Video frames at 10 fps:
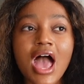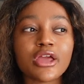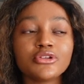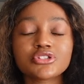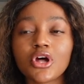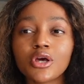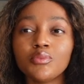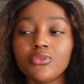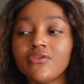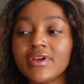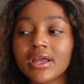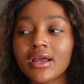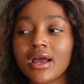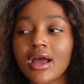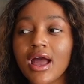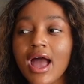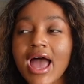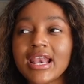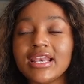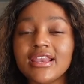And you start moving and